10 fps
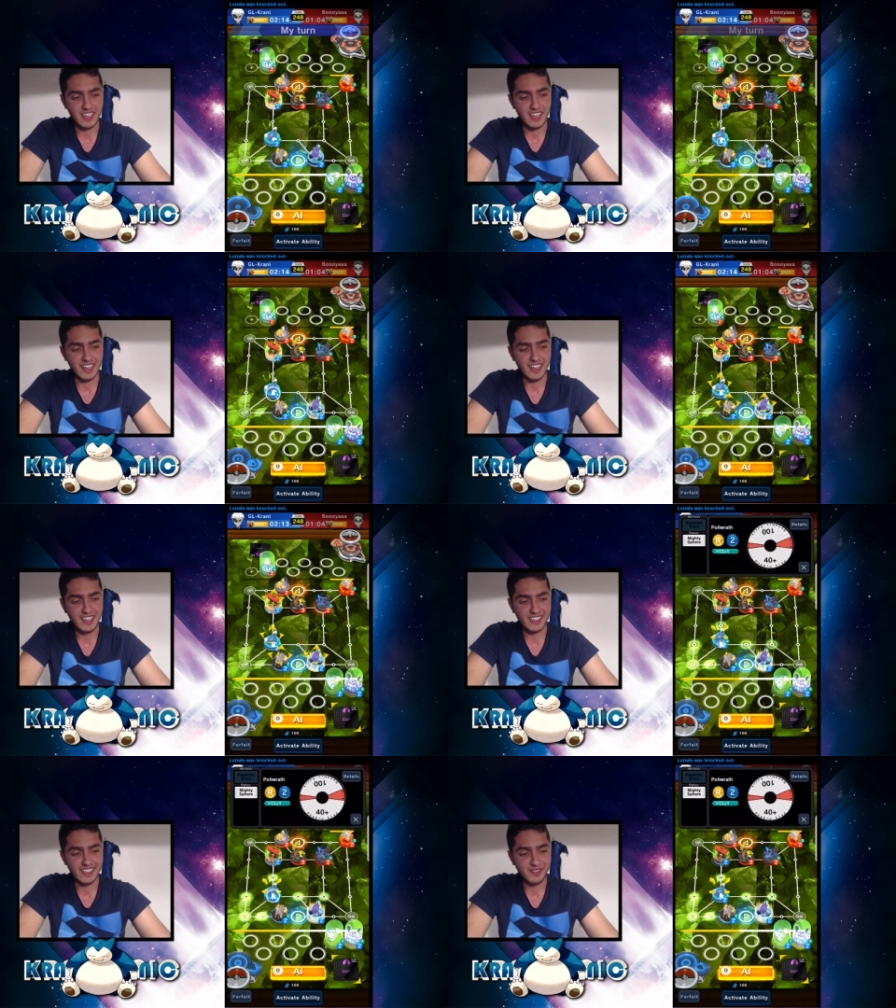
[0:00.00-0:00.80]
I
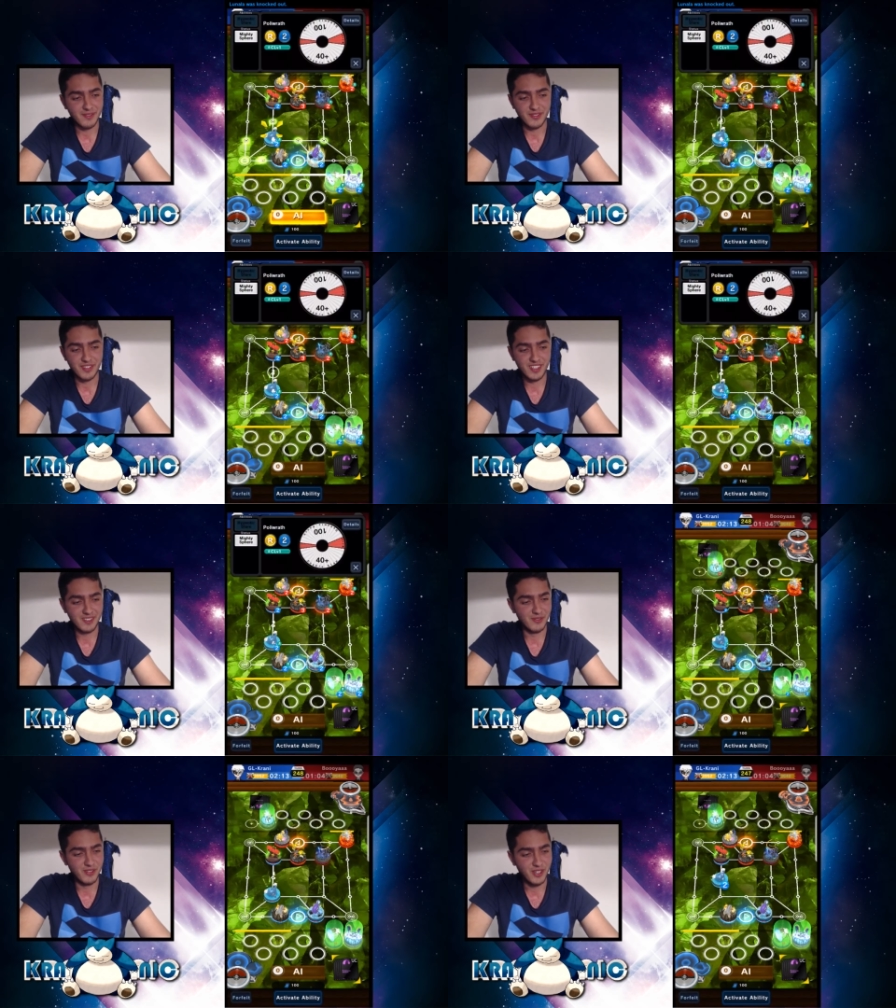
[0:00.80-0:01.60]
feel
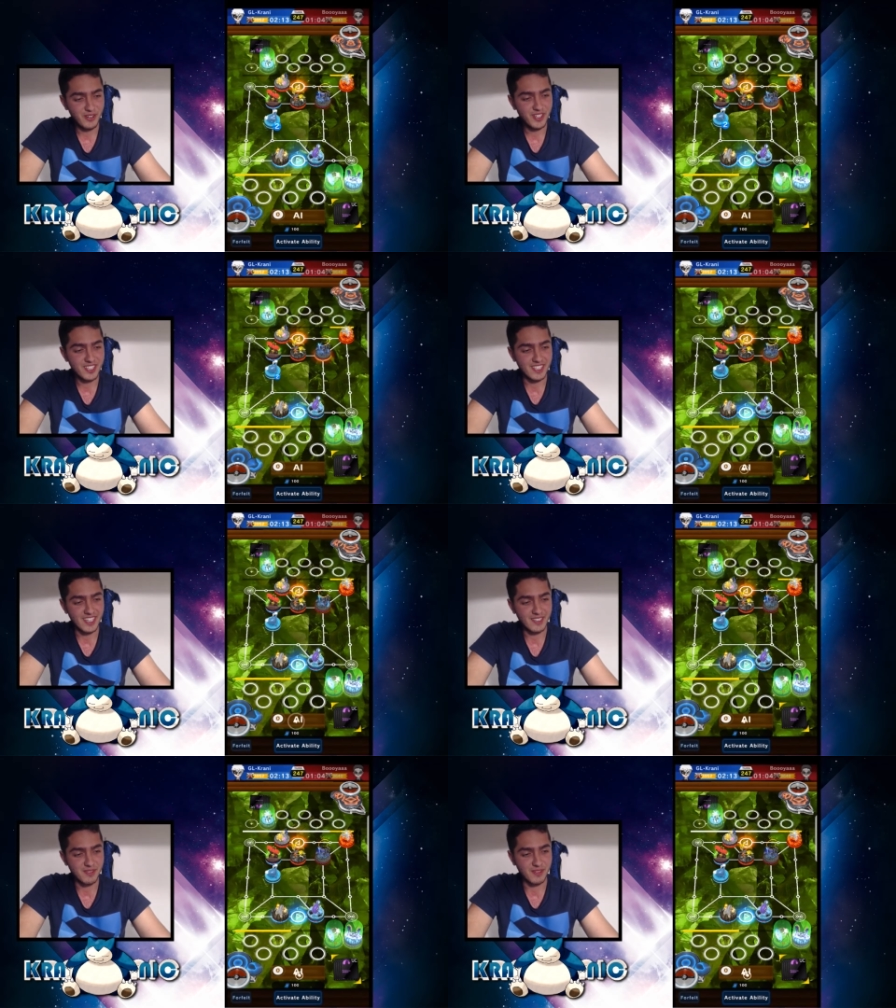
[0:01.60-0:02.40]
very
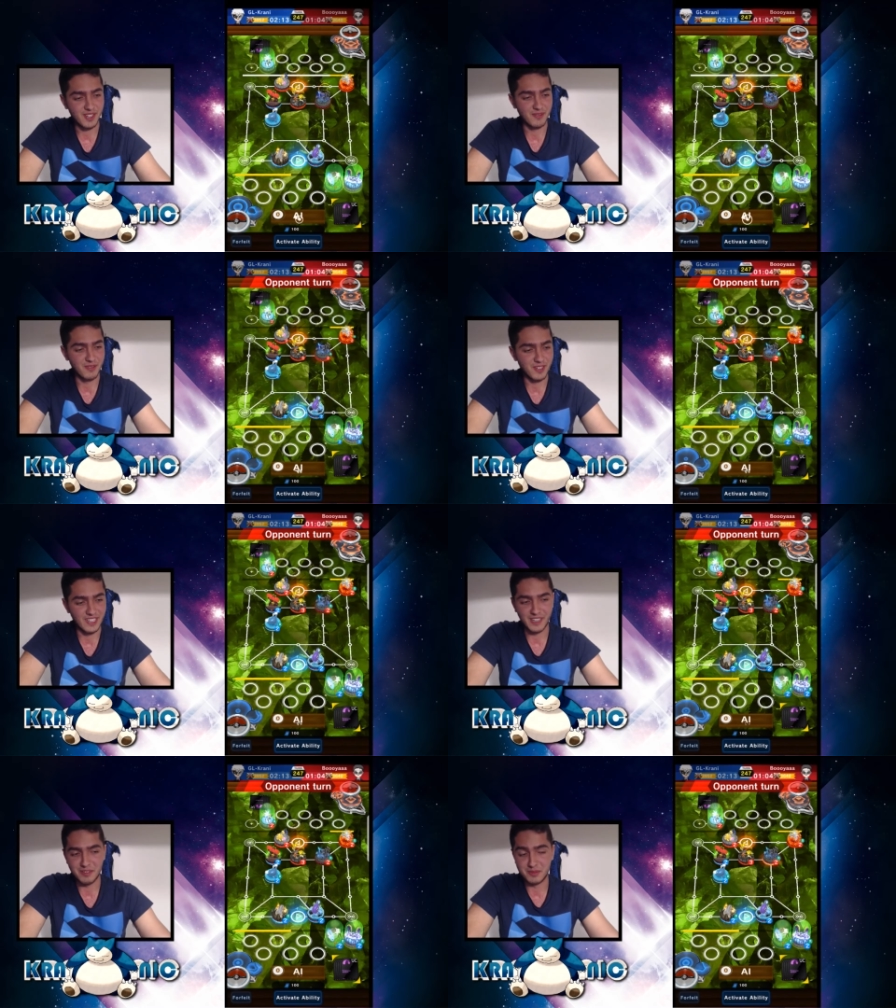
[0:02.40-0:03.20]
satisfied right
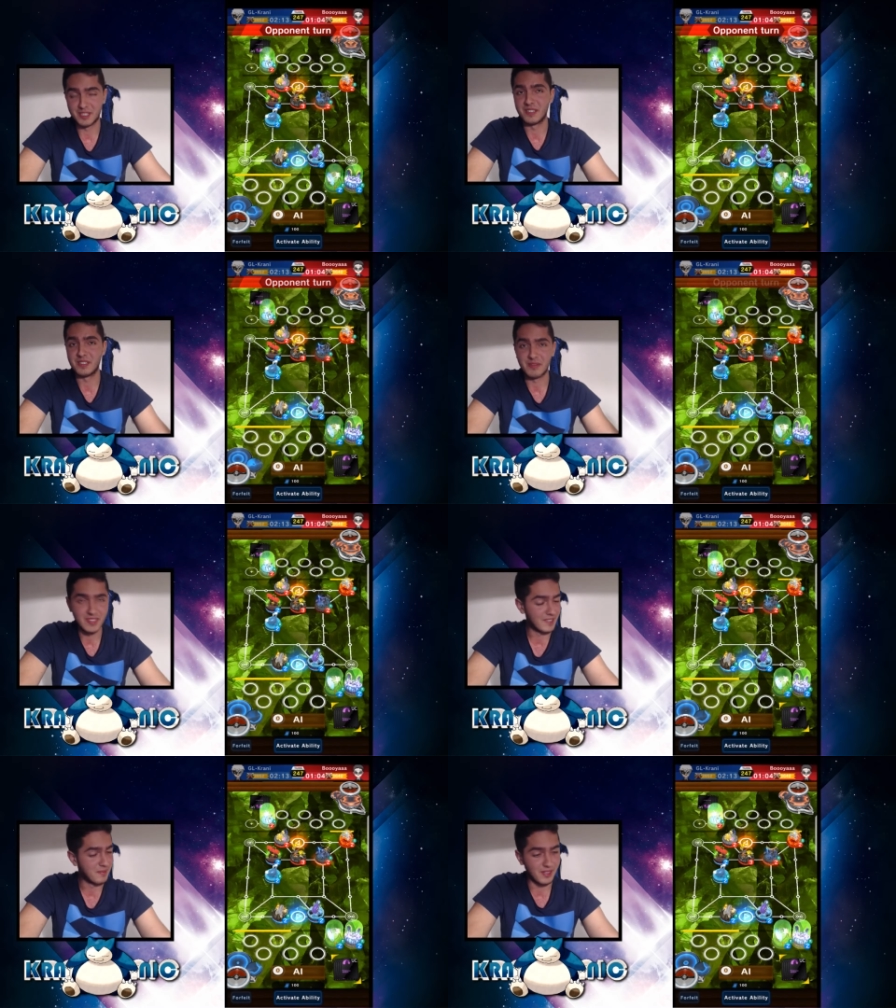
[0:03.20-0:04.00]
now because of
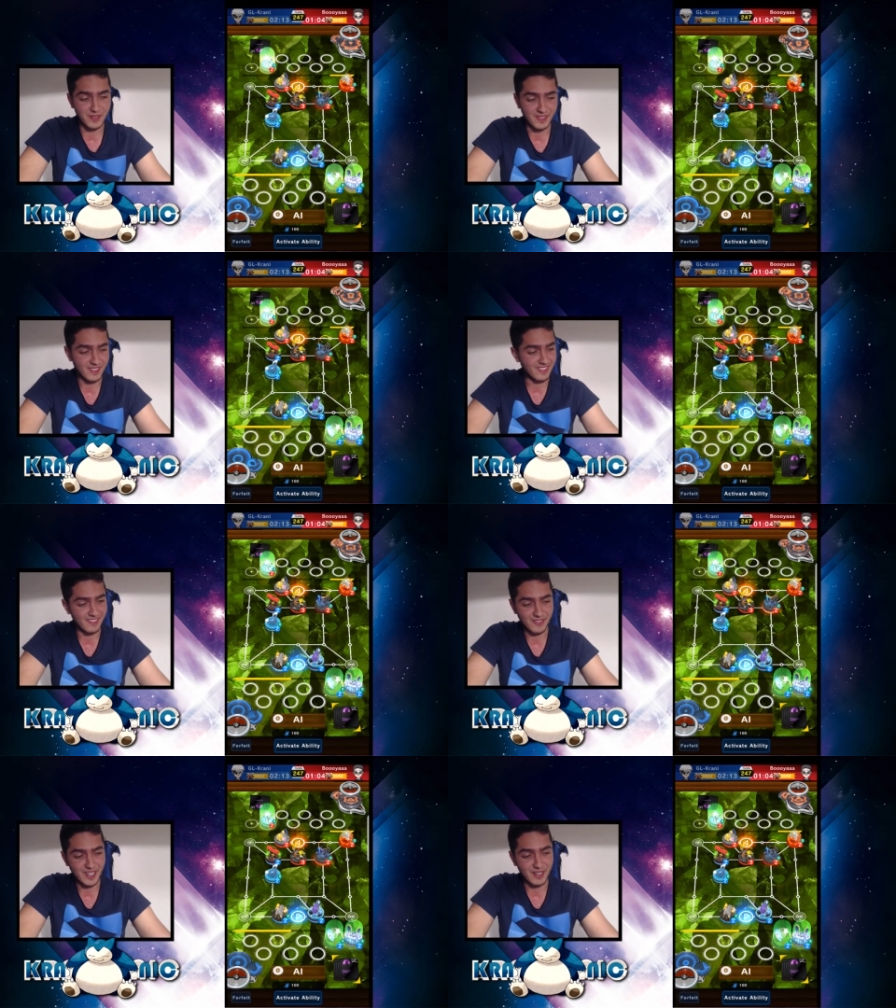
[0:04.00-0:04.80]
that, because
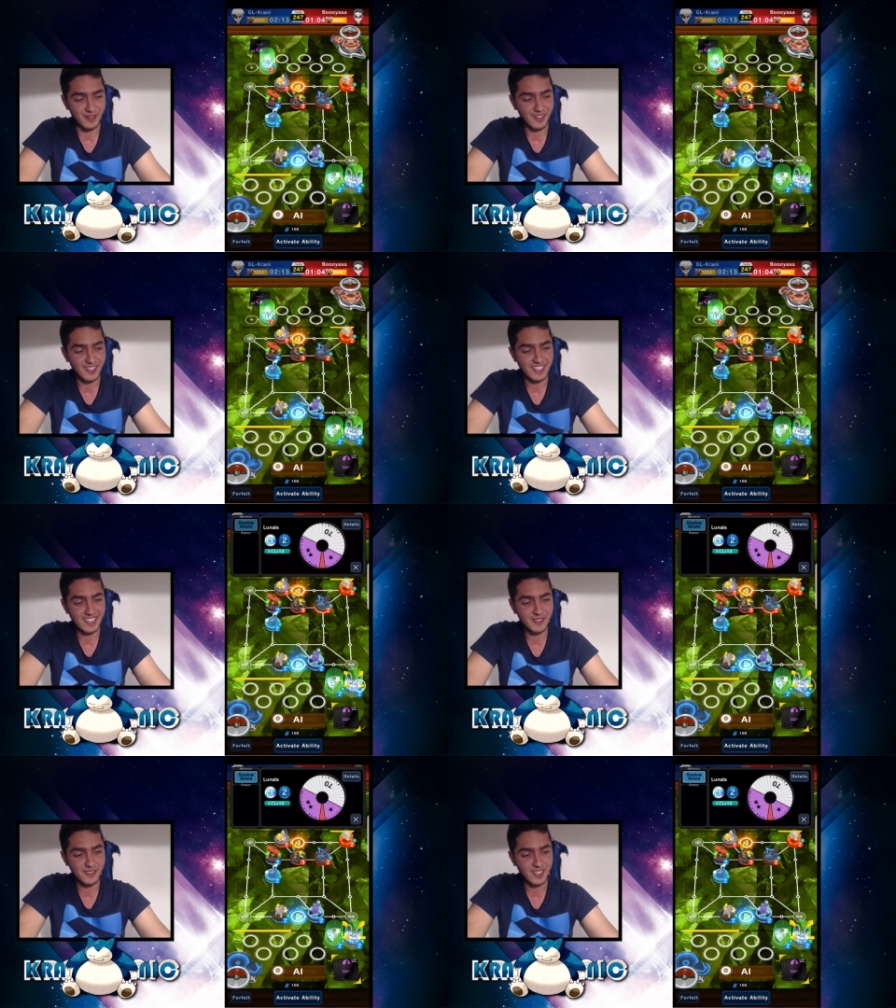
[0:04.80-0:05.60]
wow, he
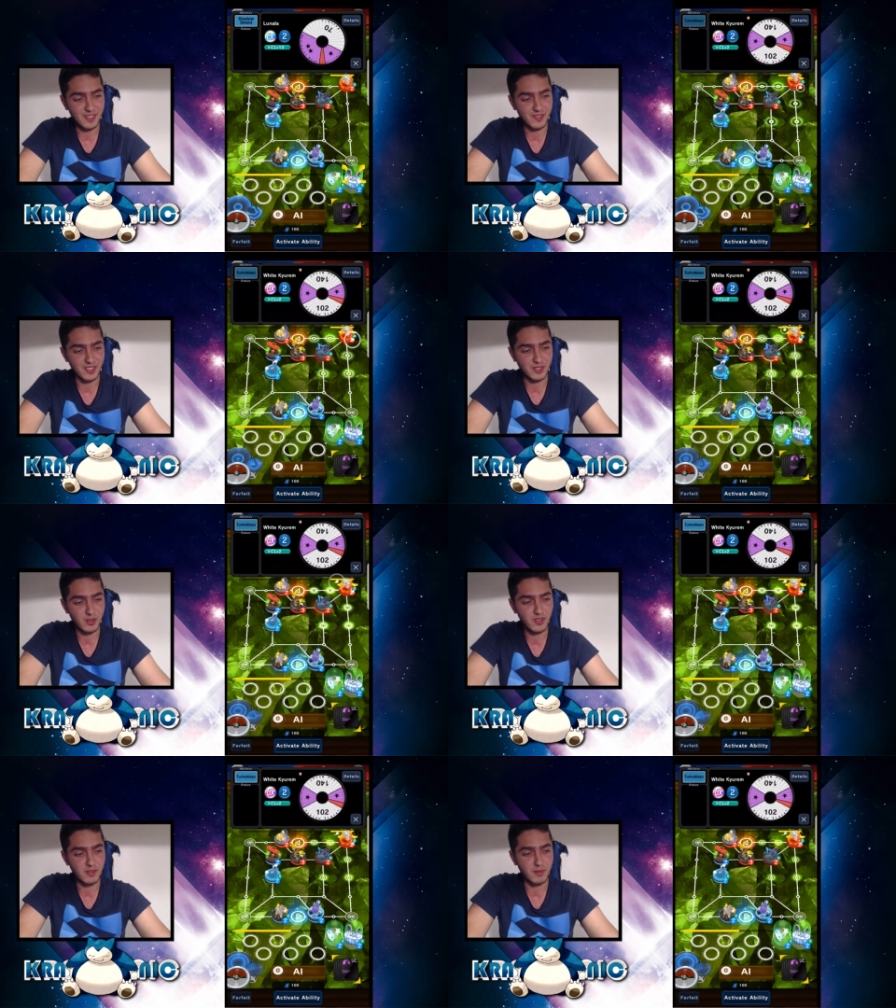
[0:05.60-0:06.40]
could have
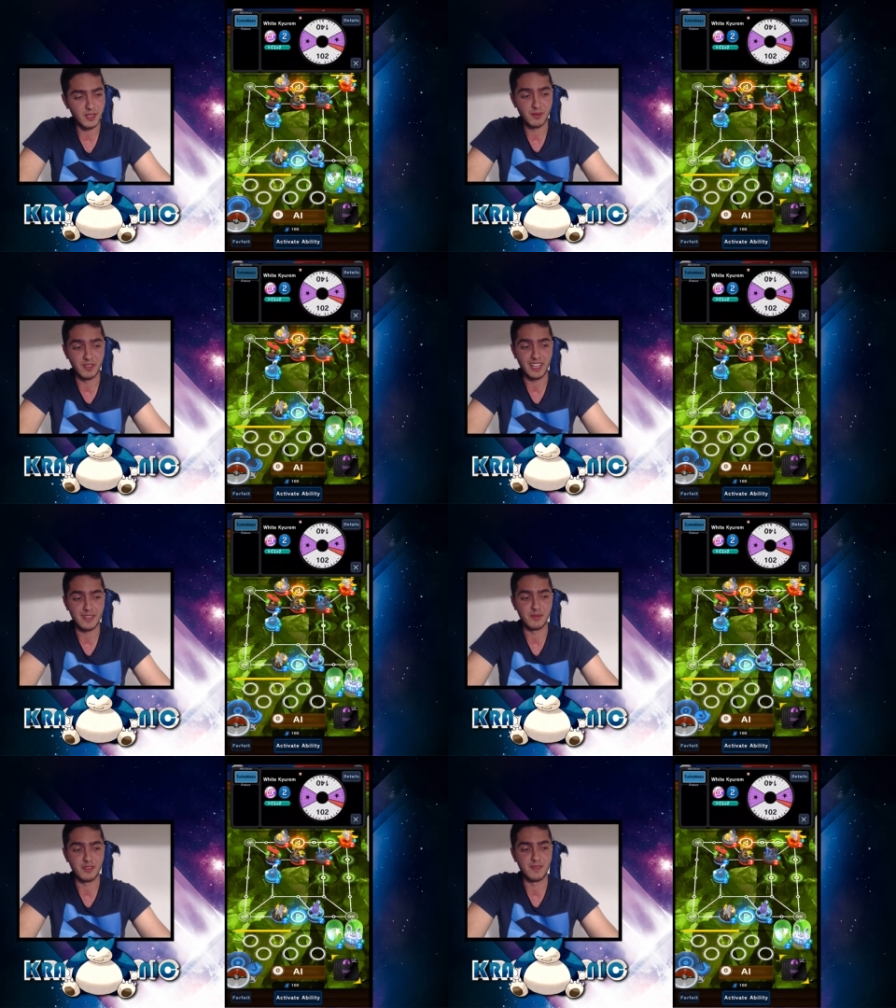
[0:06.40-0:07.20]
excluded my Lunala,
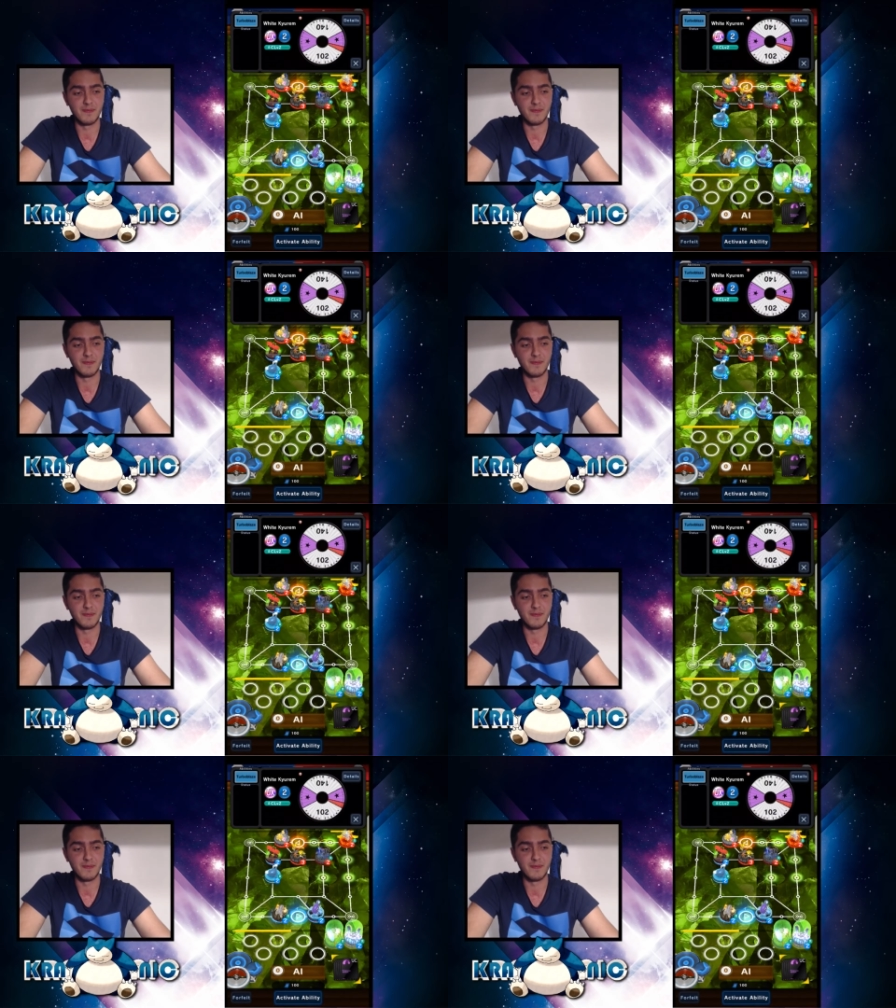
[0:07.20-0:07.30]
but